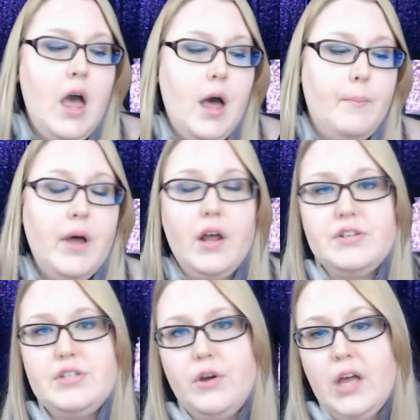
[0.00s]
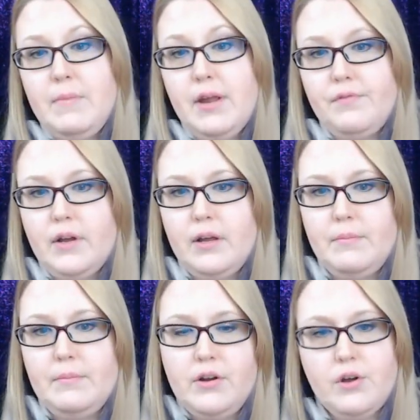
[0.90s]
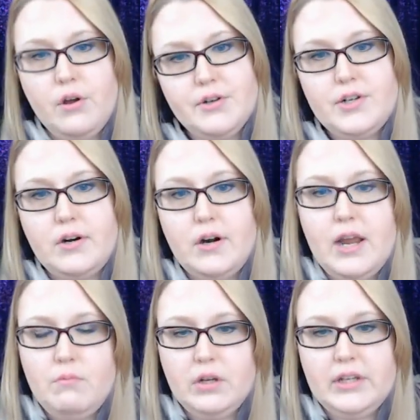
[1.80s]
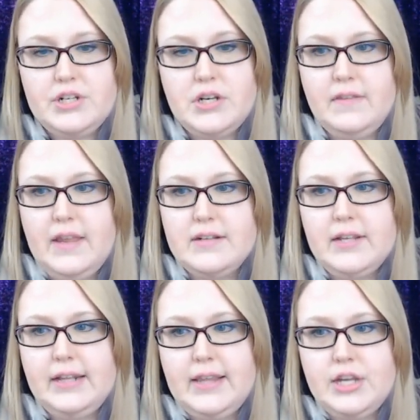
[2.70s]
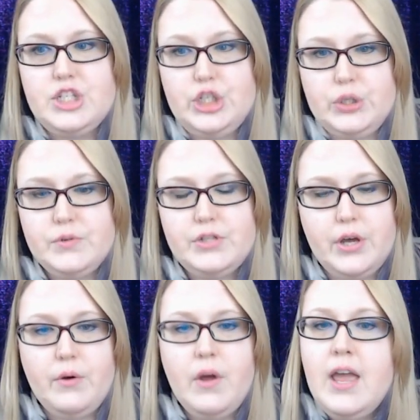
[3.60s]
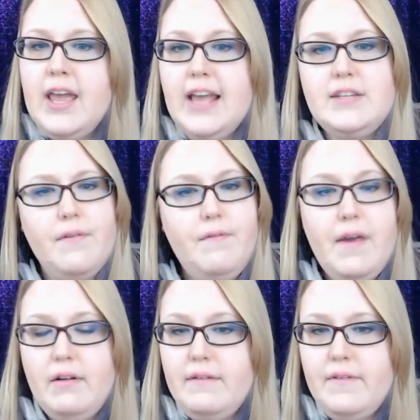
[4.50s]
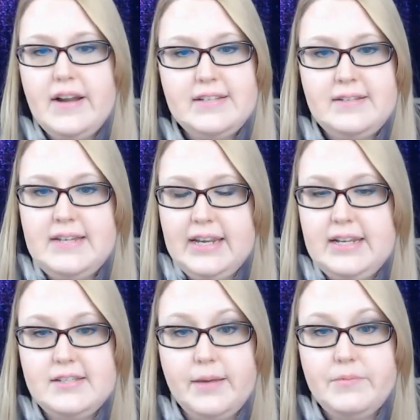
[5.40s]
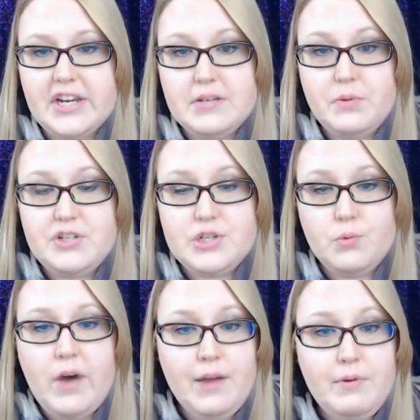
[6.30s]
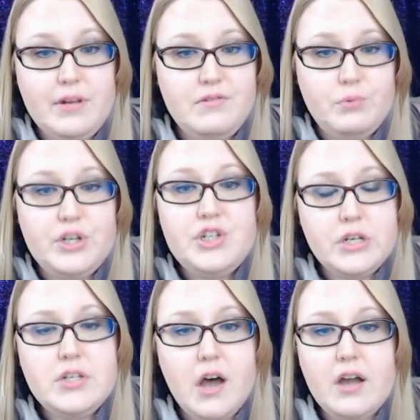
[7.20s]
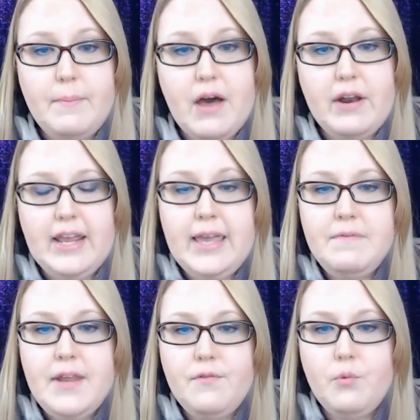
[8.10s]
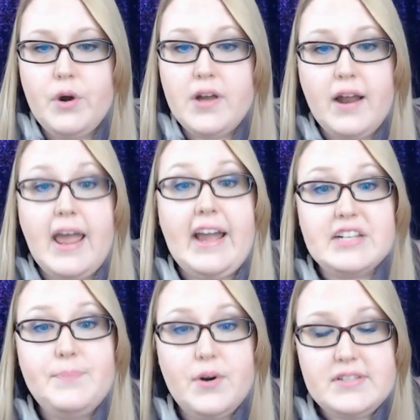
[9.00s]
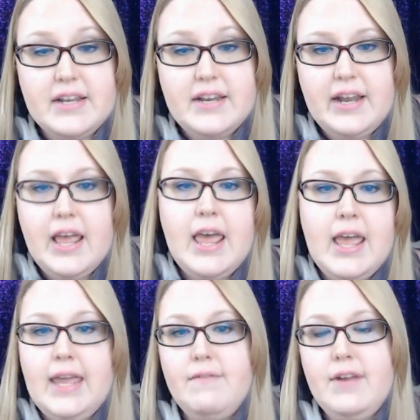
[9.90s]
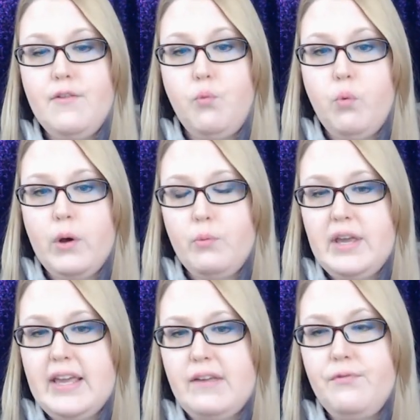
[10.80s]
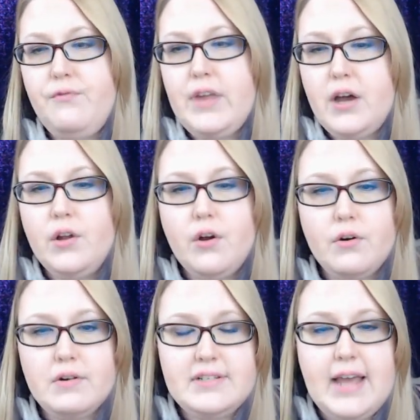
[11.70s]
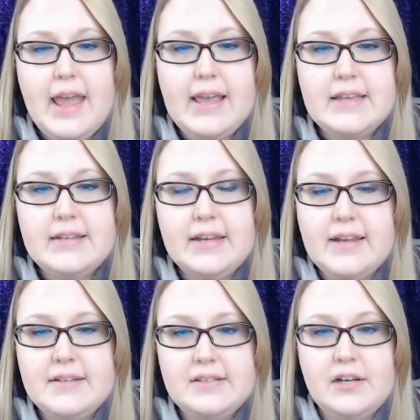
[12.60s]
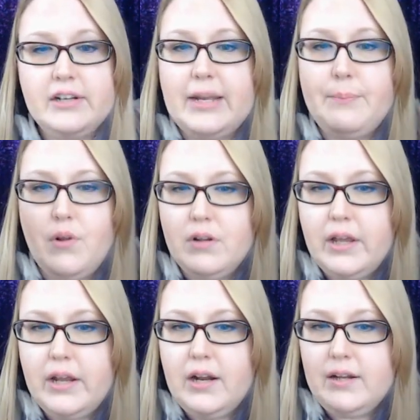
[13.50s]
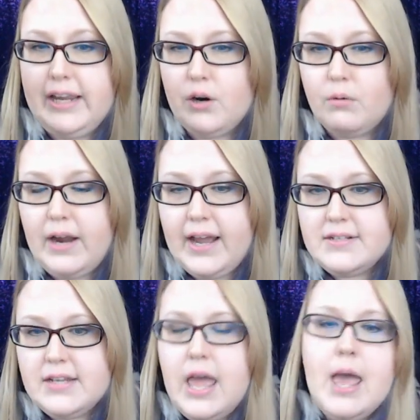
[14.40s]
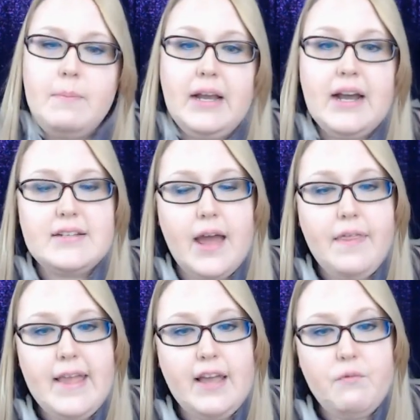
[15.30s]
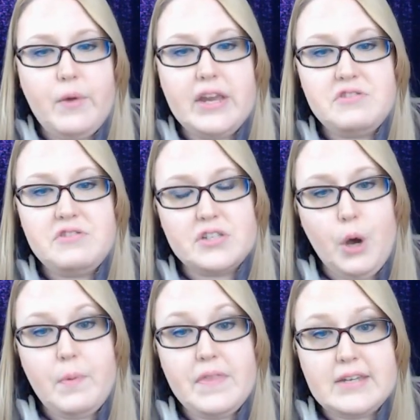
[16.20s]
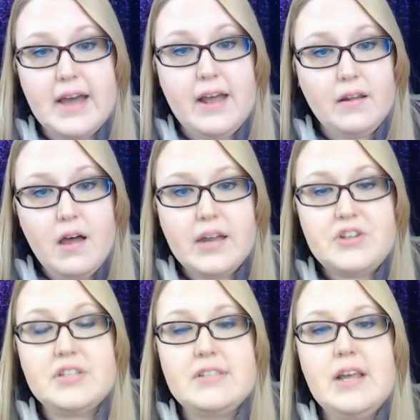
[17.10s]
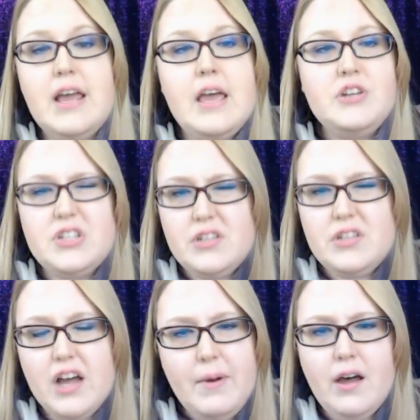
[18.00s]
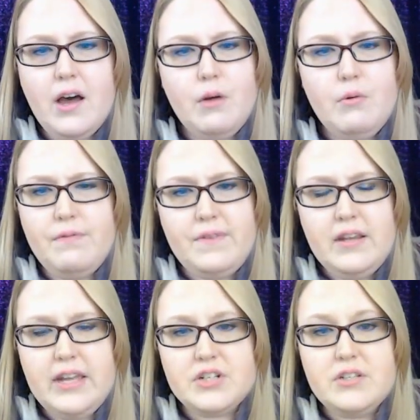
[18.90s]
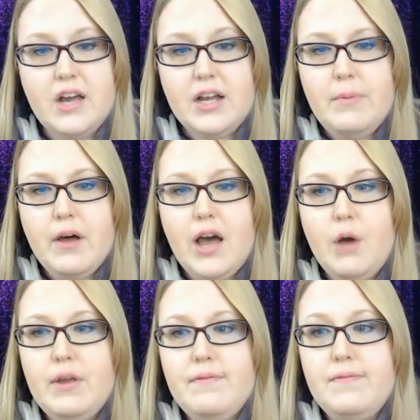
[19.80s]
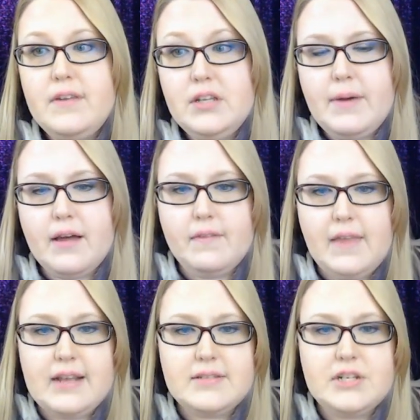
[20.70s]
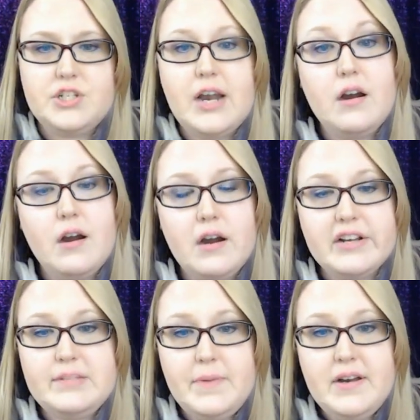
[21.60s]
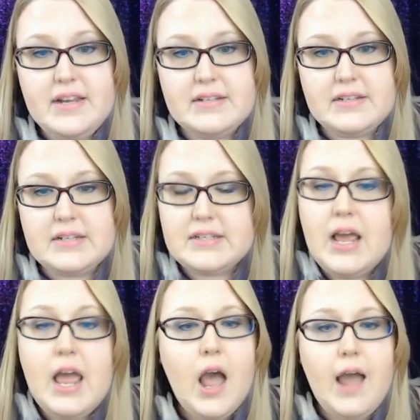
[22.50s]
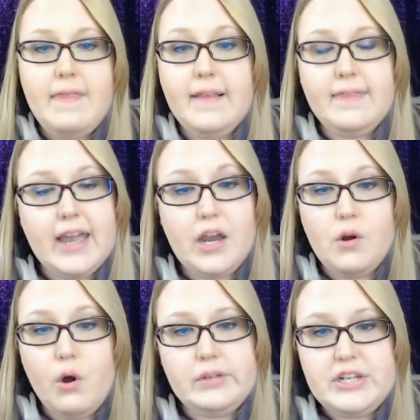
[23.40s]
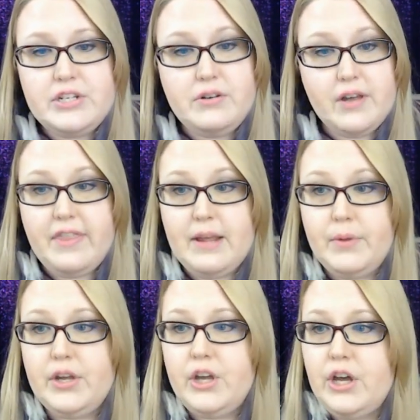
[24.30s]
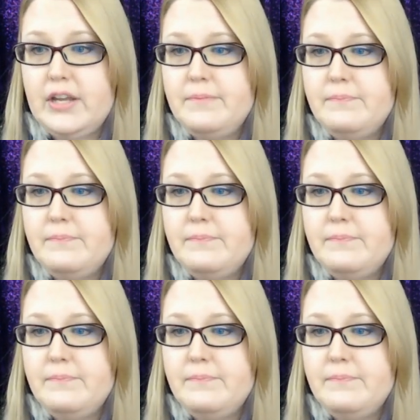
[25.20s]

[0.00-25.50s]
but also coming from, you know, culture and religion and things like that too. So it's a very, very sticky subject, which is why we, we should talk about it, even if we're not experts in it, even if what we feel or say isn't necessarily politically correct. Because I think if we can just open the dialogue and just just talk about how we're feeling, just talk about how we feel about things and share our experiences. I think that can only do nothing but good.